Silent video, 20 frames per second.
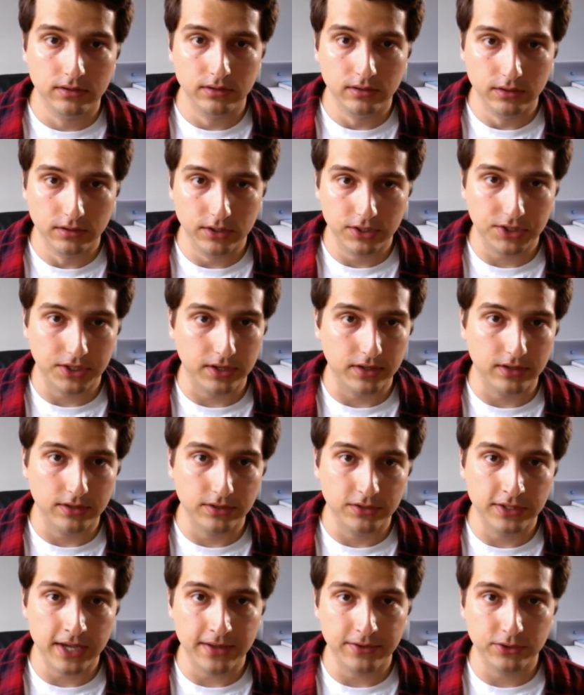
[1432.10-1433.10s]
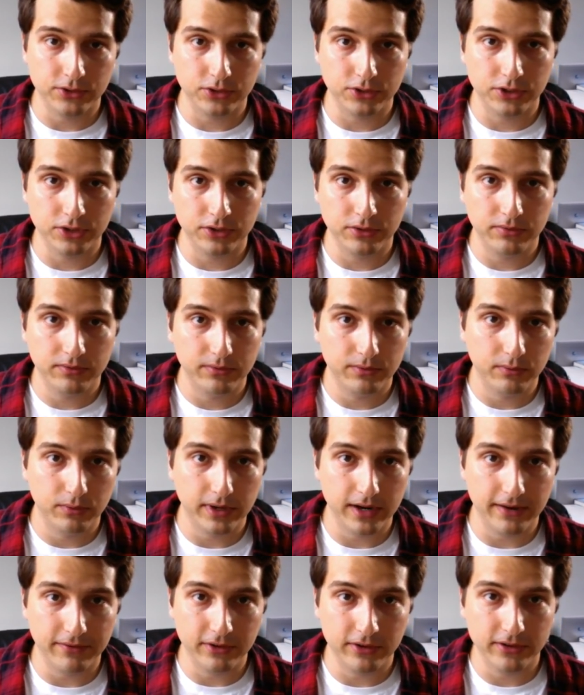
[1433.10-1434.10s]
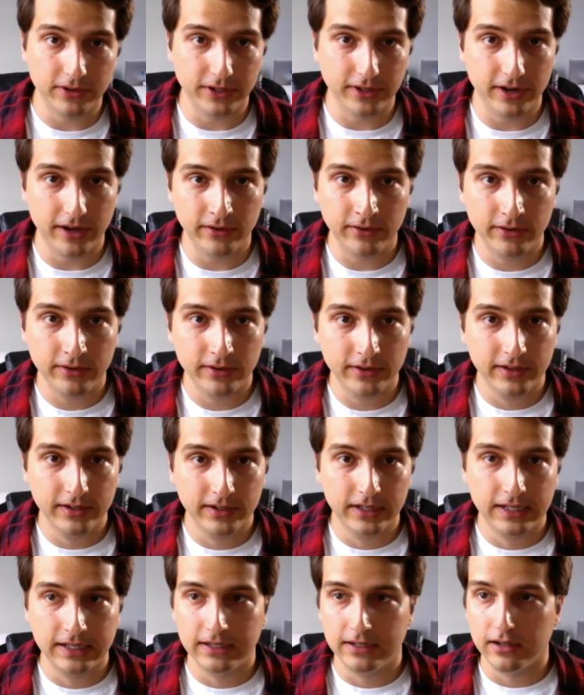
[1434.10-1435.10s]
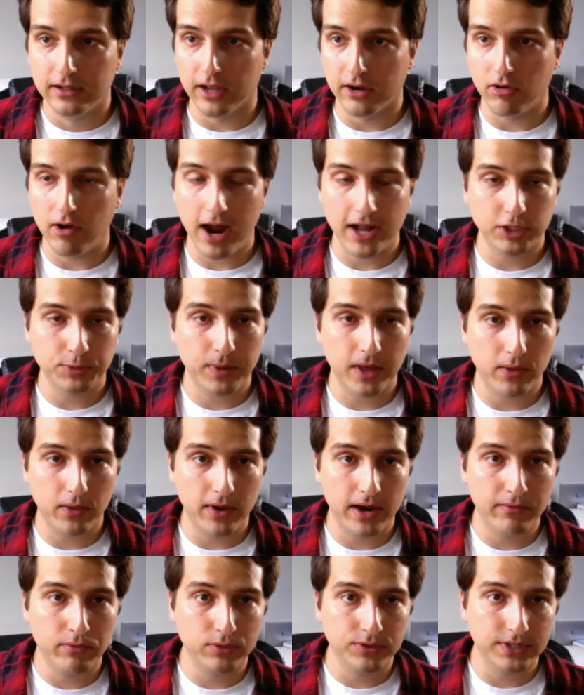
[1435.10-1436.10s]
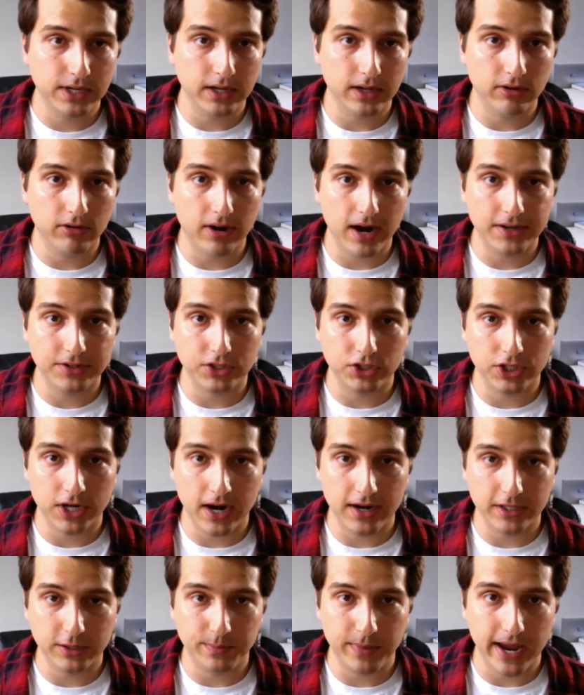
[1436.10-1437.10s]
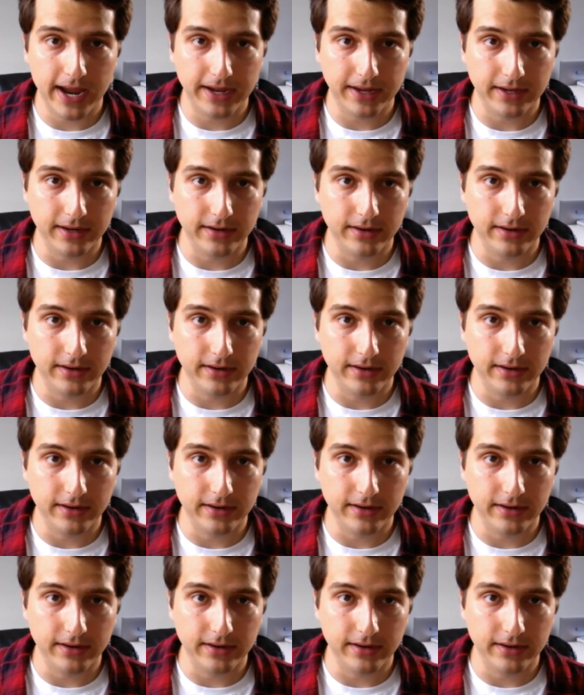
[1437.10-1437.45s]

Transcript: Just a sentence or two, whatever, you know. Congrats, by the way. Everyone say congrats, Johnny's banking.